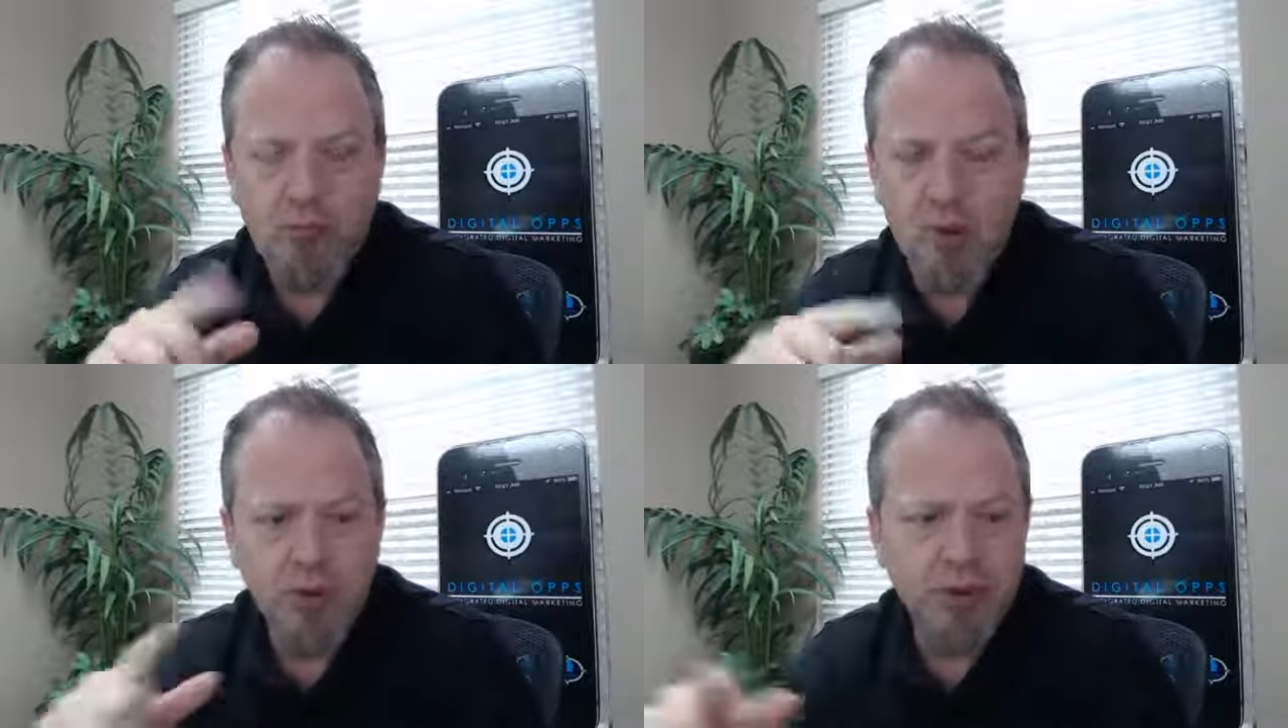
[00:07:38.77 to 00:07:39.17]

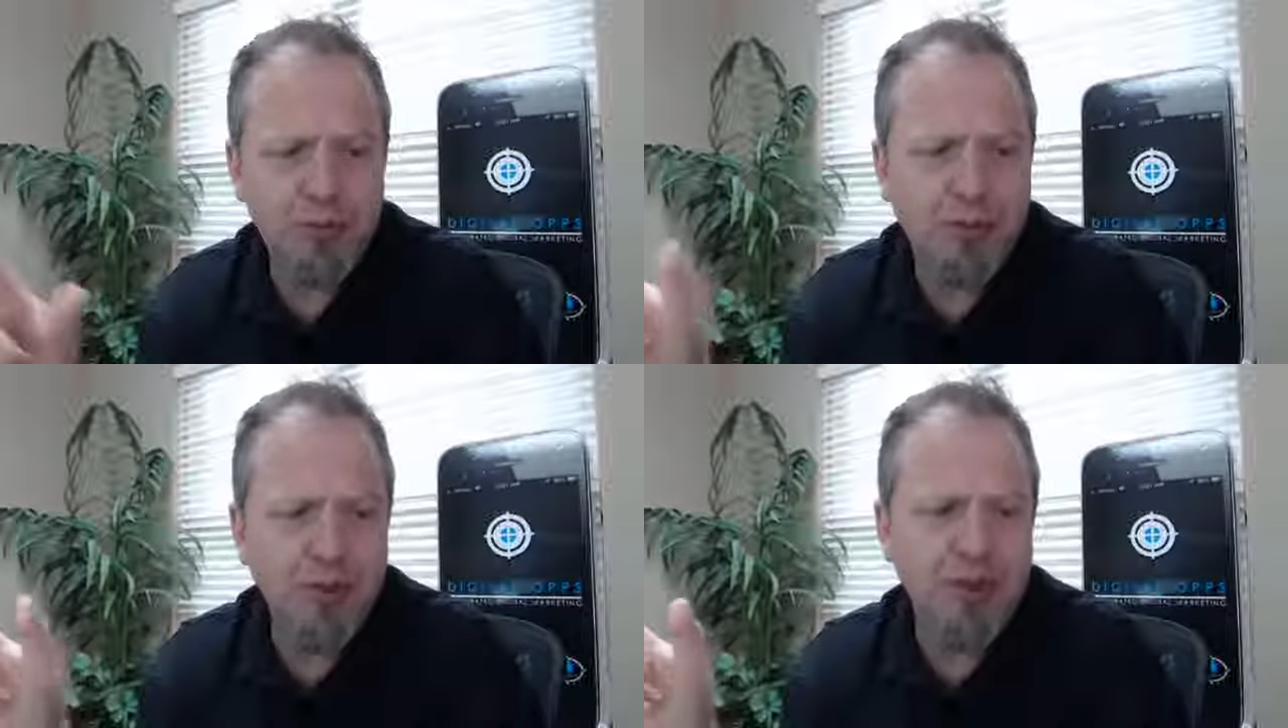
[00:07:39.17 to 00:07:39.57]
you can
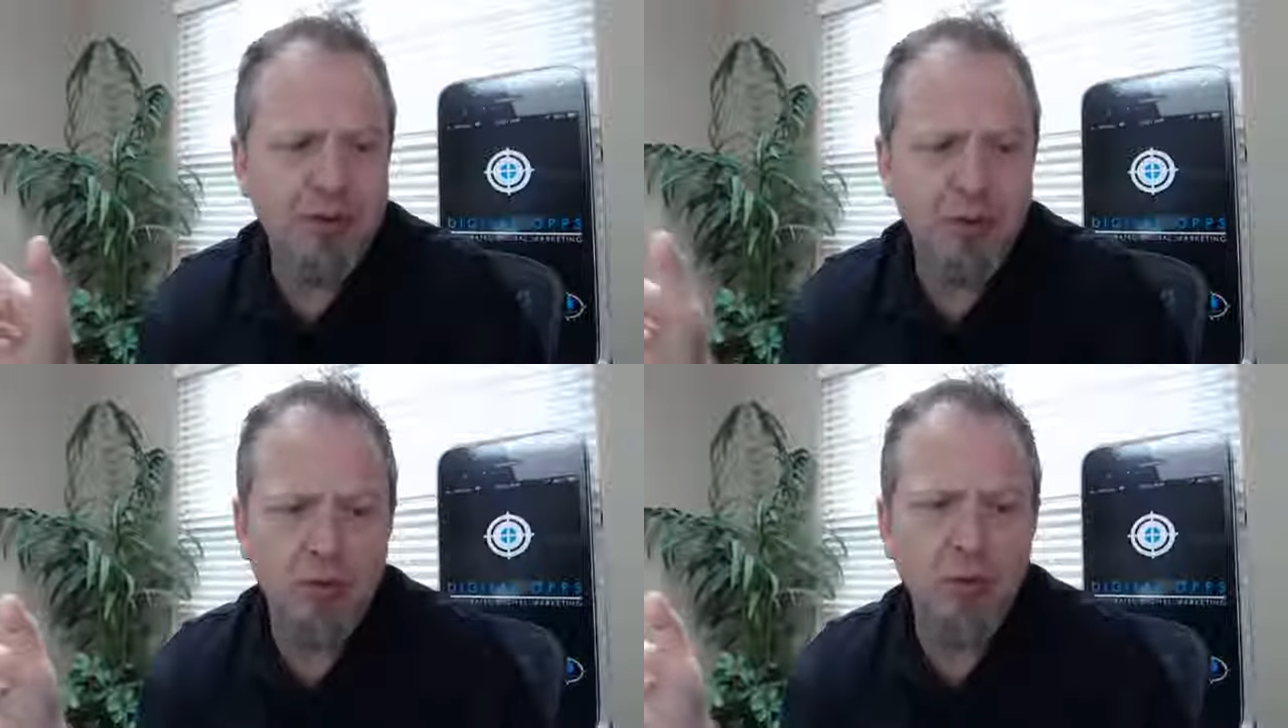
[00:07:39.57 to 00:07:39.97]
just put in
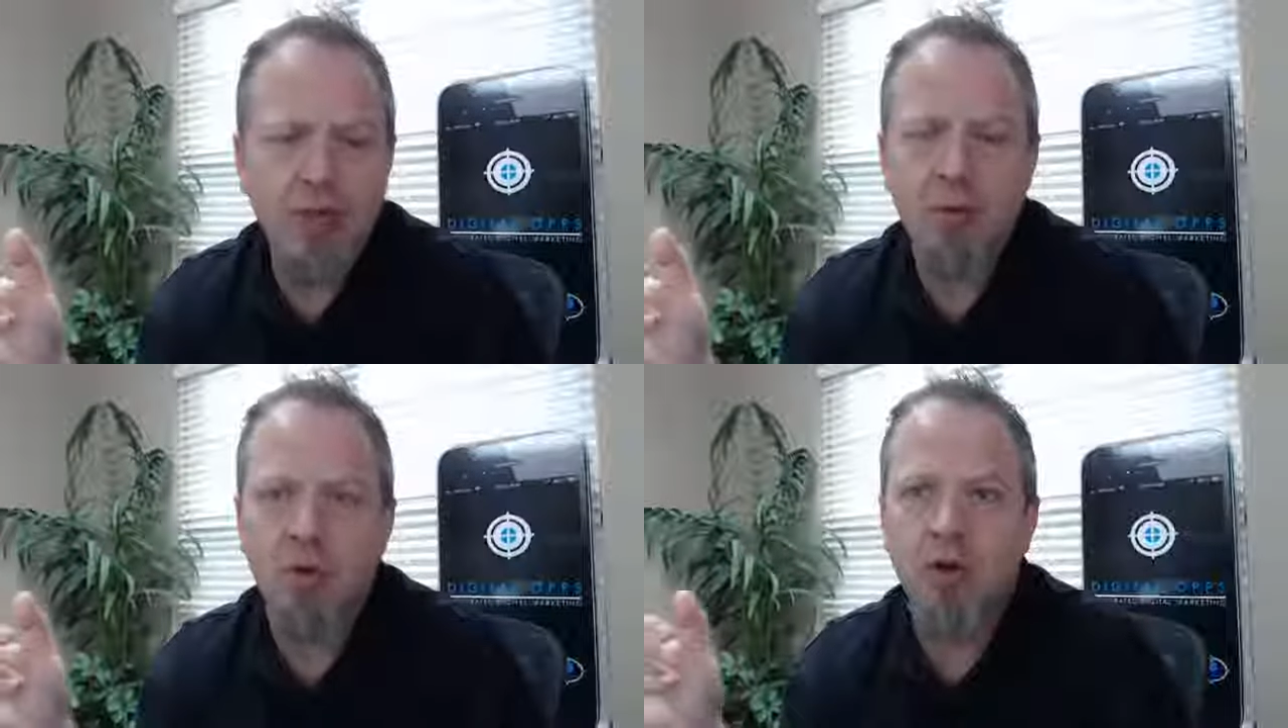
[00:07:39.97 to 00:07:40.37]
Google
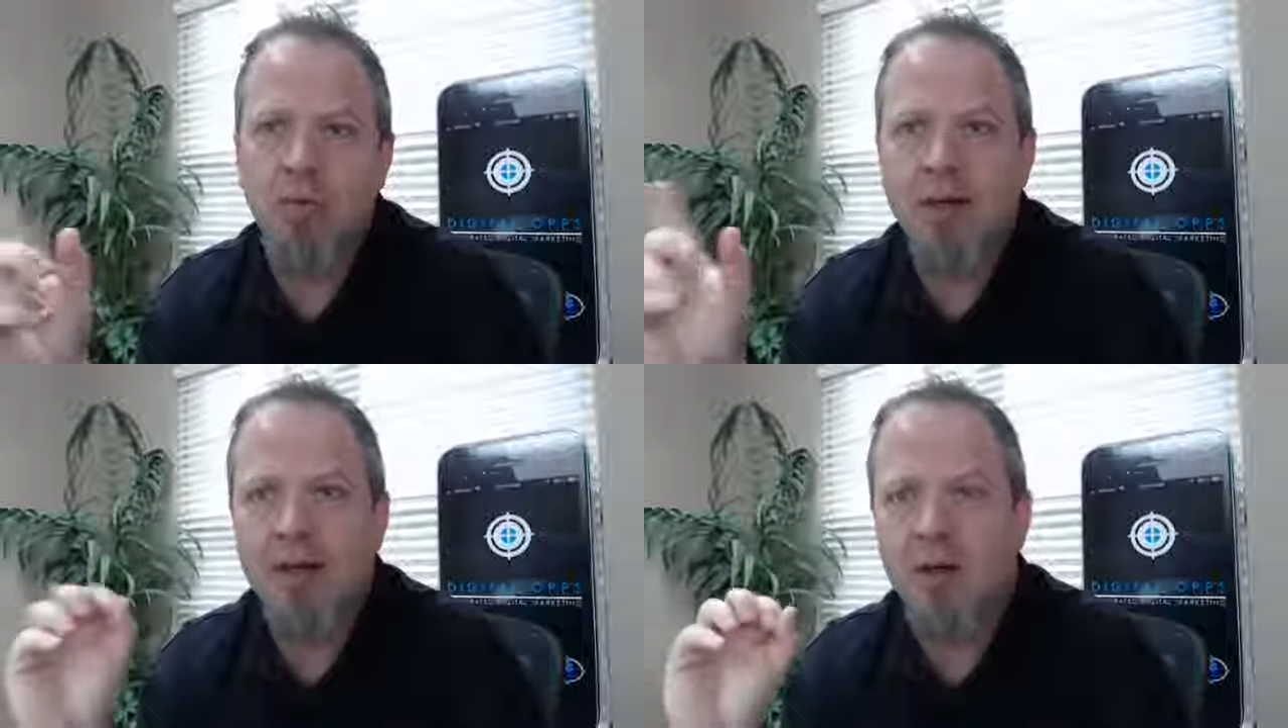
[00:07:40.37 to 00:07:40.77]
Keyword
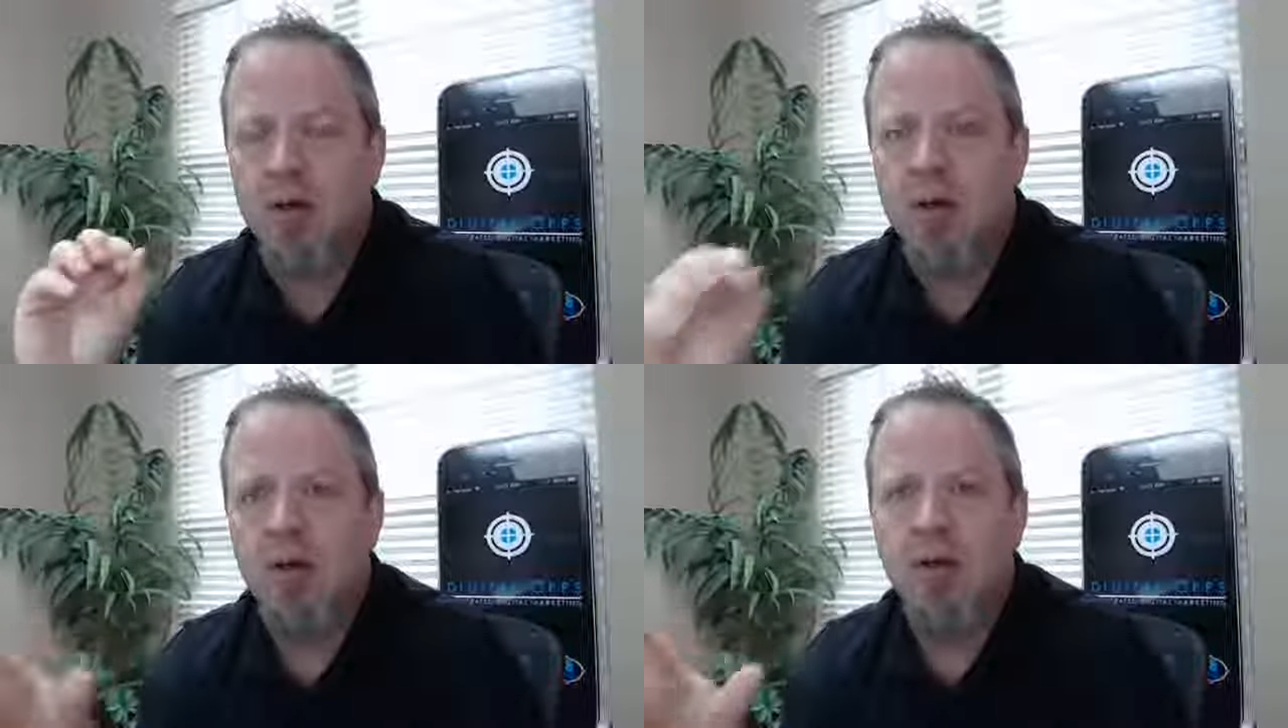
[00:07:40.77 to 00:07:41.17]
Planner.